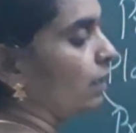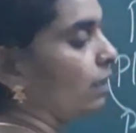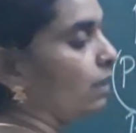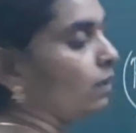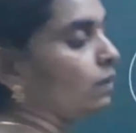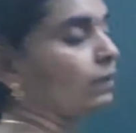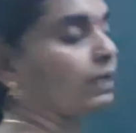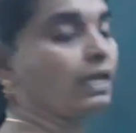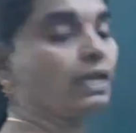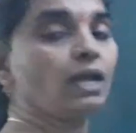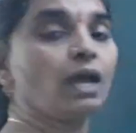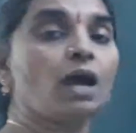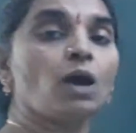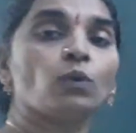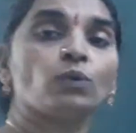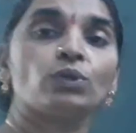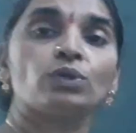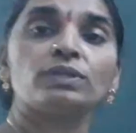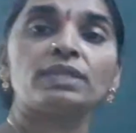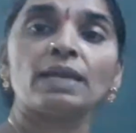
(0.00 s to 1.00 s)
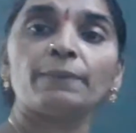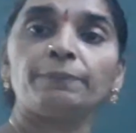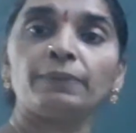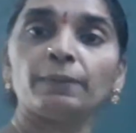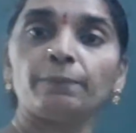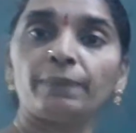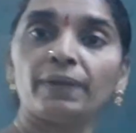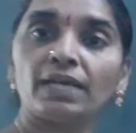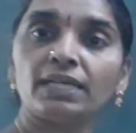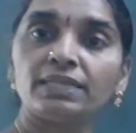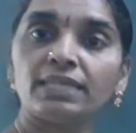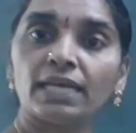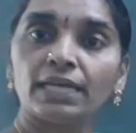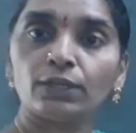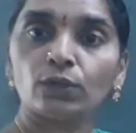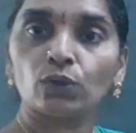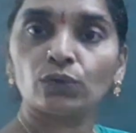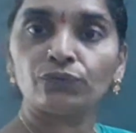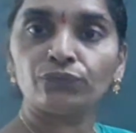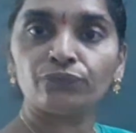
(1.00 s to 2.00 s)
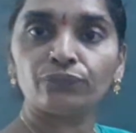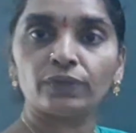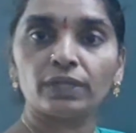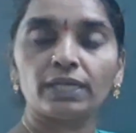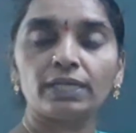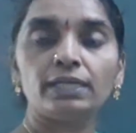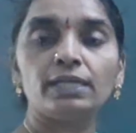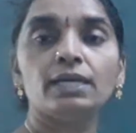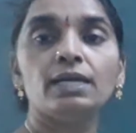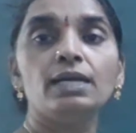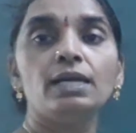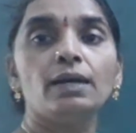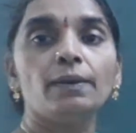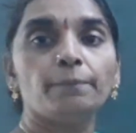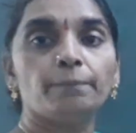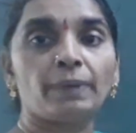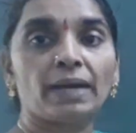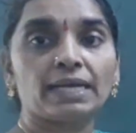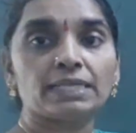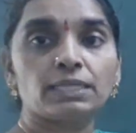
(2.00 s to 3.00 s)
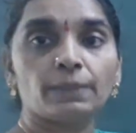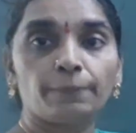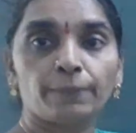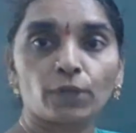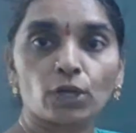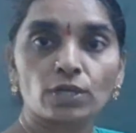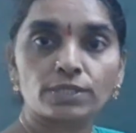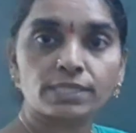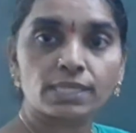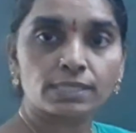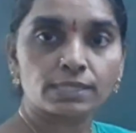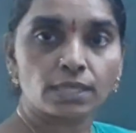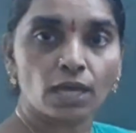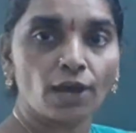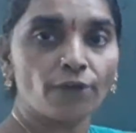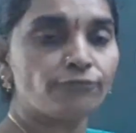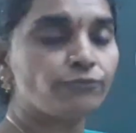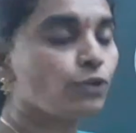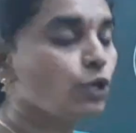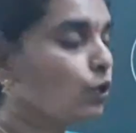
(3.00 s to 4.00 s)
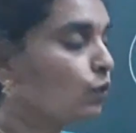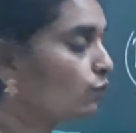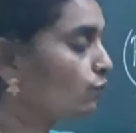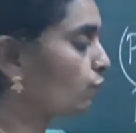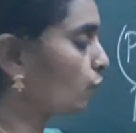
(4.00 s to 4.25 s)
Okay, how do they prepare their own food? By the process of